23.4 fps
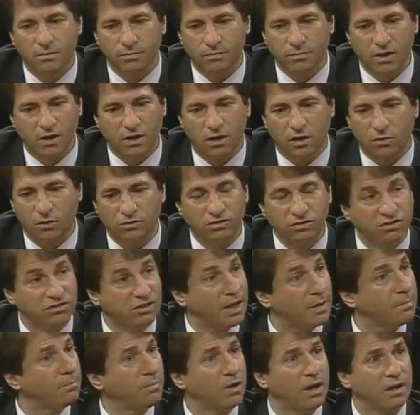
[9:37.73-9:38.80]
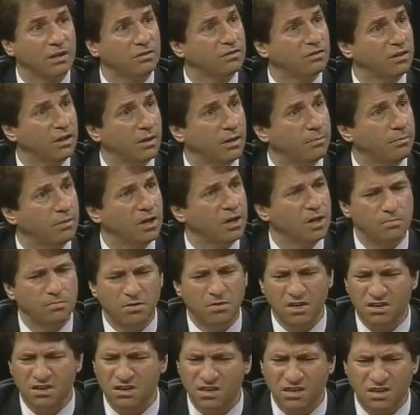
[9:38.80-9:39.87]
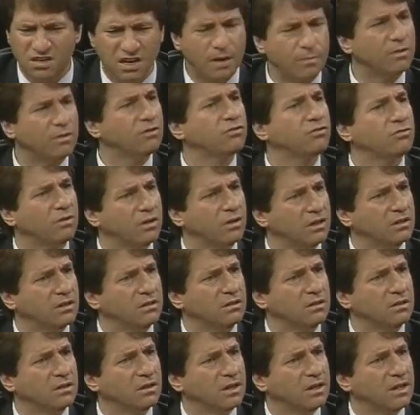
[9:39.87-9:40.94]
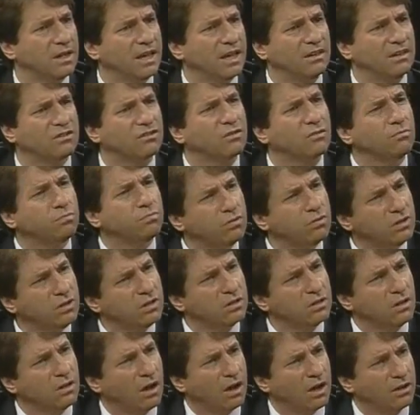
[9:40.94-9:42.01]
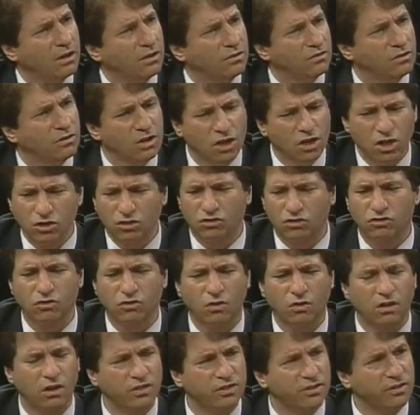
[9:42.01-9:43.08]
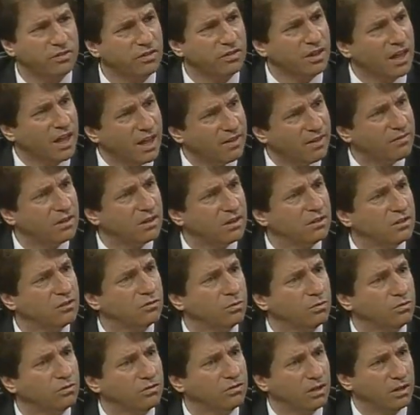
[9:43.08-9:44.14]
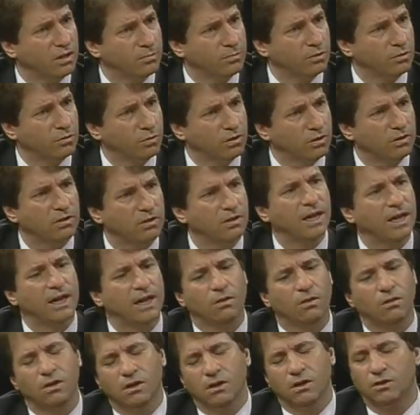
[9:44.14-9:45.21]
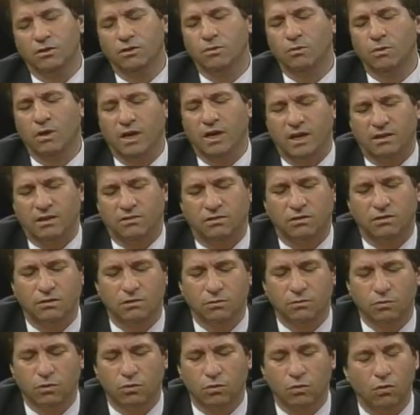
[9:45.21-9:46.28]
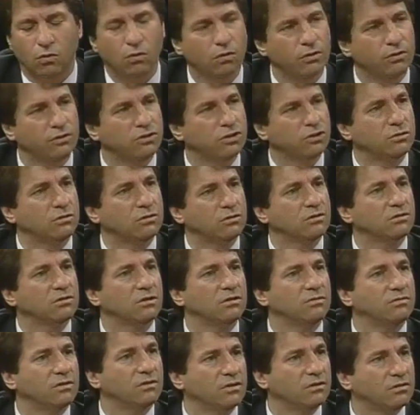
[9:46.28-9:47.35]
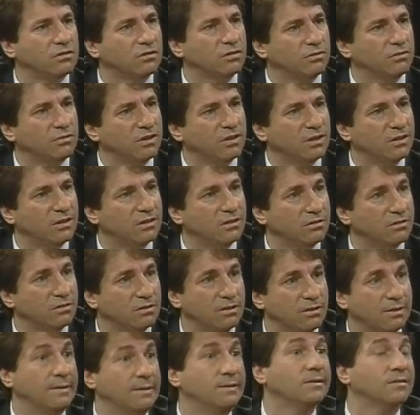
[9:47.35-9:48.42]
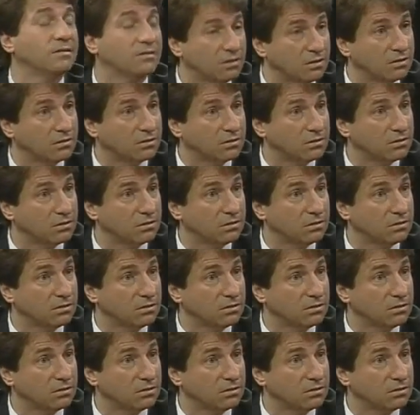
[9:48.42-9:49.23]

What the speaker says: you know, step by step, be demonstrated as complete liars, saw that the evidence was tampered with. Now, you ask, were all the jurors convinced of his innocence?